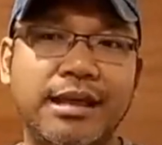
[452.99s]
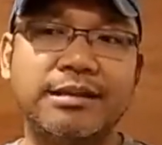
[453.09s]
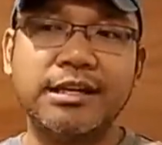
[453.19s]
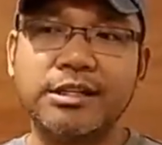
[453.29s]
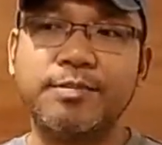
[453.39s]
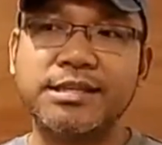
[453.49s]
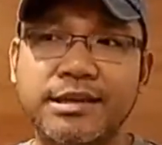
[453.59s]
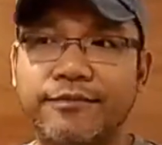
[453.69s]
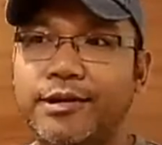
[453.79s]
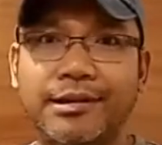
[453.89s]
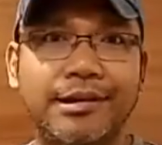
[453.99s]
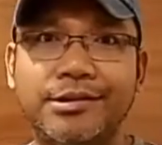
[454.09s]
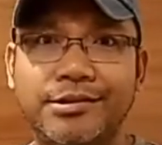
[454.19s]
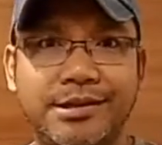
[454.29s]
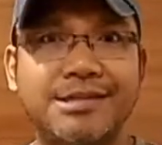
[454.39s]
dancing,
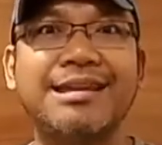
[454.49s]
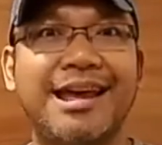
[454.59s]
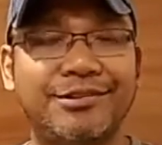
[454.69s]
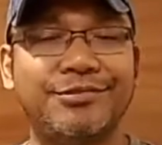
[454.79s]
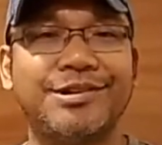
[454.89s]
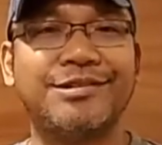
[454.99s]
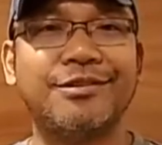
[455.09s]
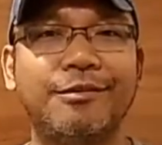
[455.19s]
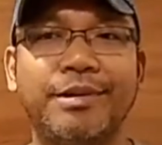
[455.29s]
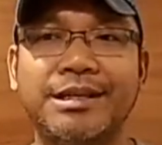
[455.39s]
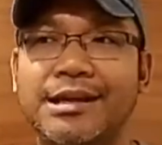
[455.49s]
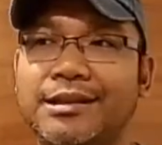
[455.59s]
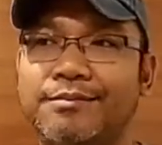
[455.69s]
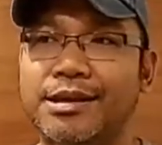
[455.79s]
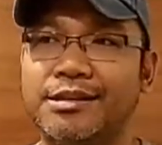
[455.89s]
specifically to this dance, which is called
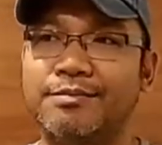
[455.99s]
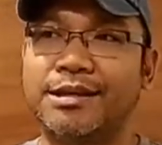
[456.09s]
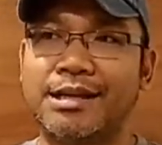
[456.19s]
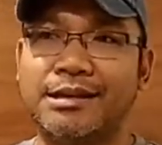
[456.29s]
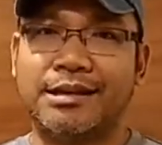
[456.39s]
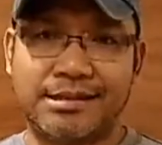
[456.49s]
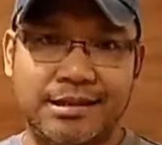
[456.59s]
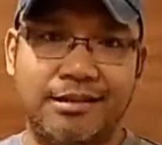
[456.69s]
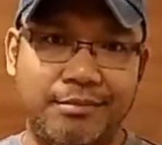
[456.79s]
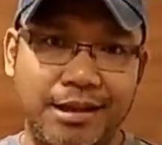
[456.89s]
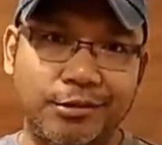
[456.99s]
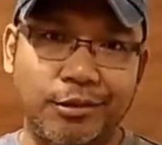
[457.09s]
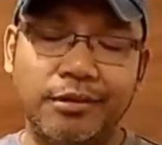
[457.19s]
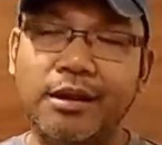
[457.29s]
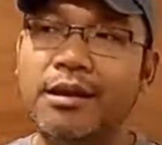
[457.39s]
bachata, because bachata is sentimiento.